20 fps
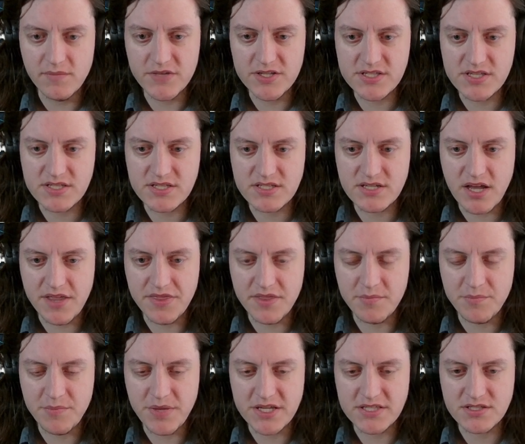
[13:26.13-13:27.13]
This is not
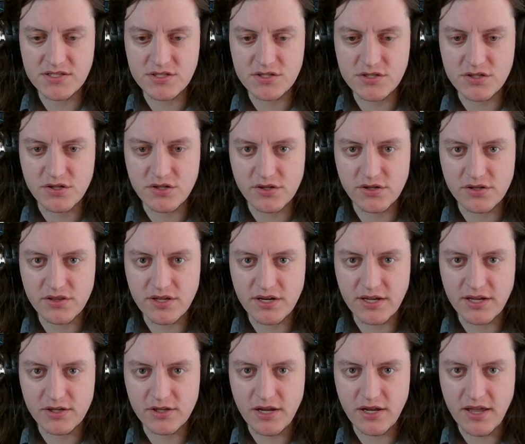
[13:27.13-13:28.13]
the best start that I
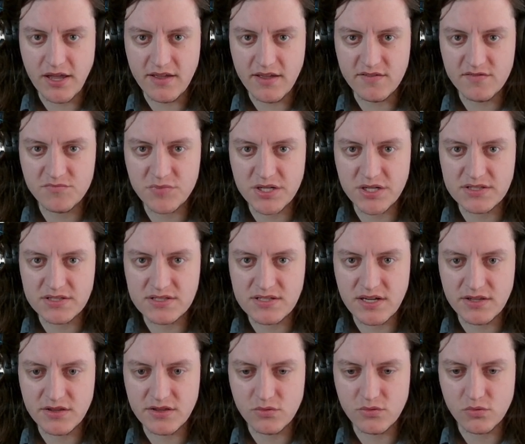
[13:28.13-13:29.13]
could have, but it's
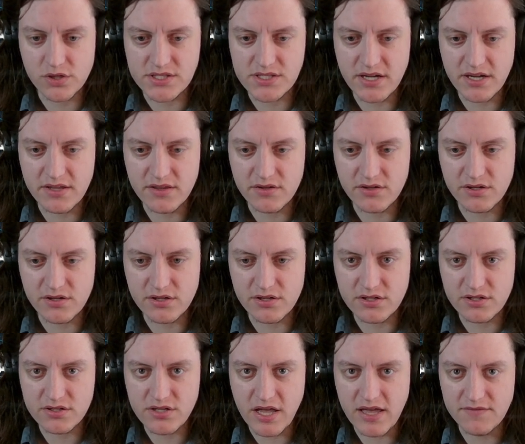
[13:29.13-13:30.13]
not the worst either.
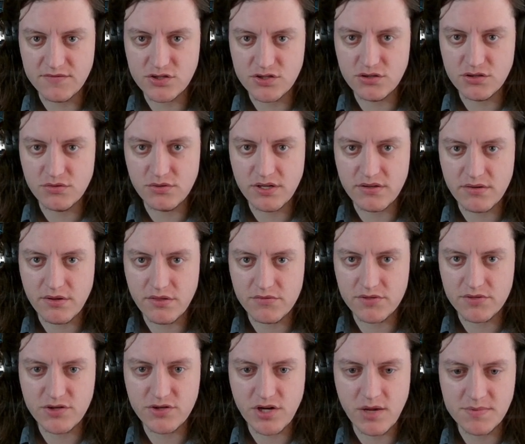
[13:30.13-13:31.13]
I have two other
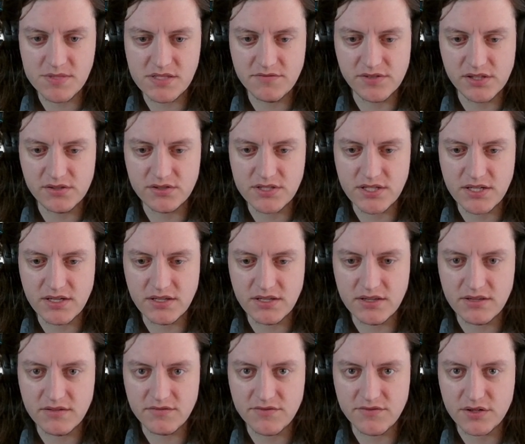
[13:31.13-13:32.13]
3-drops, the Fleet Lieutenant
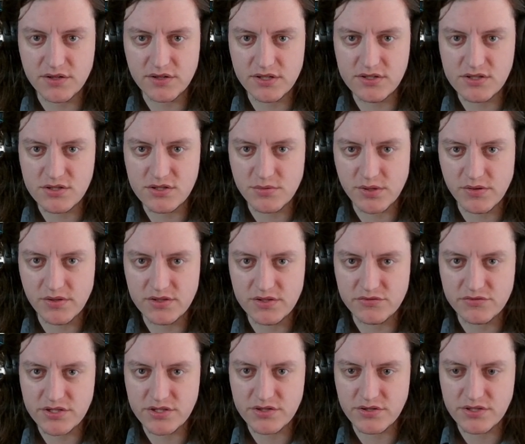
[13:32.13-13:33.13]
and the Falcon, so we're going to
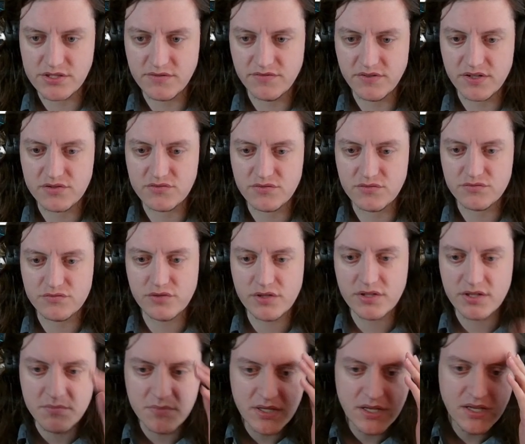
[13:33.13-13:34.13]
resource the Fighters for
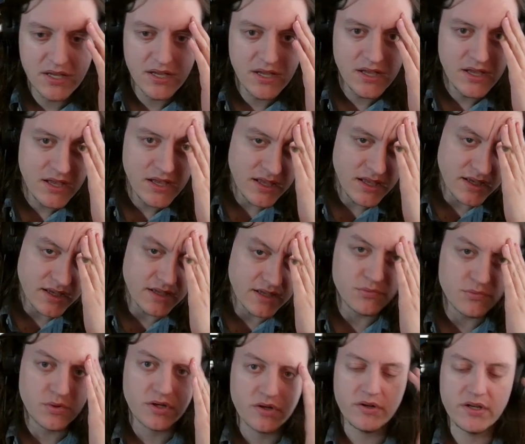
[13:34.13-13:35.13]
Freedom, and
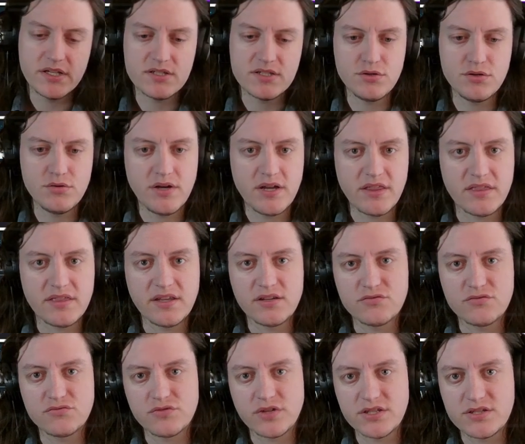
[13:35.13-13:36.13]
we're going to, I think,
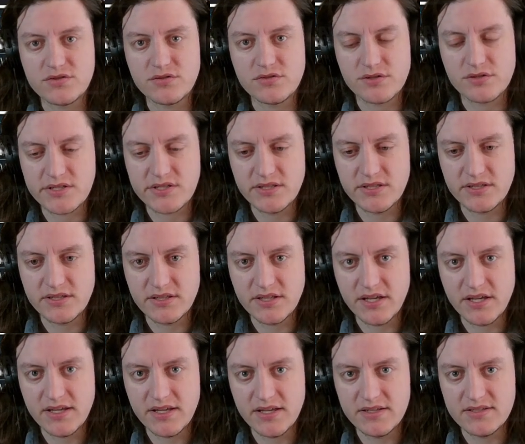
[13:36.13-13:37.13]
resource
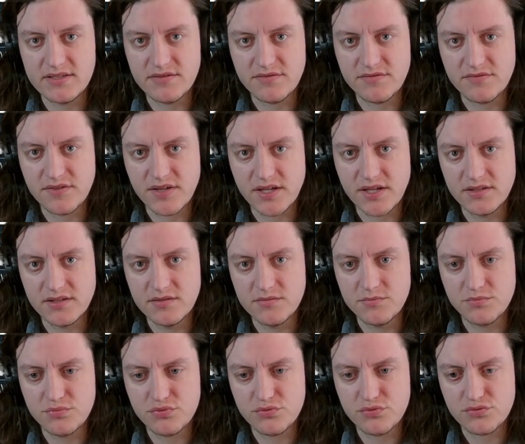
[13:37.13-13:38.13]
Leia Defiant
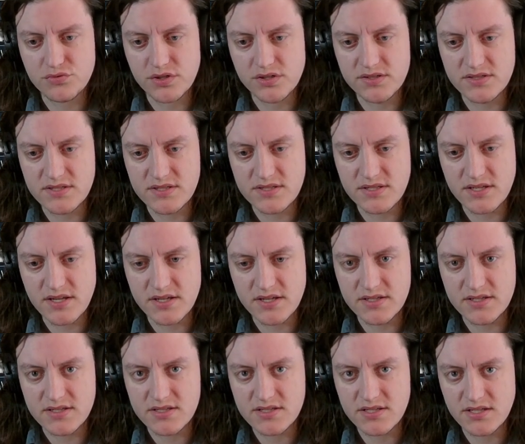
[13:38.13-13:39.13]

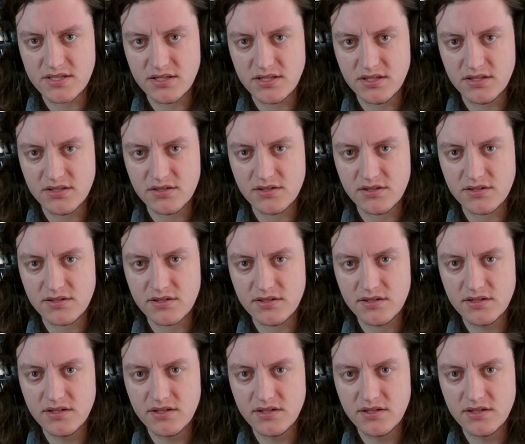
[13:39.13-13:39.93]
Princess here,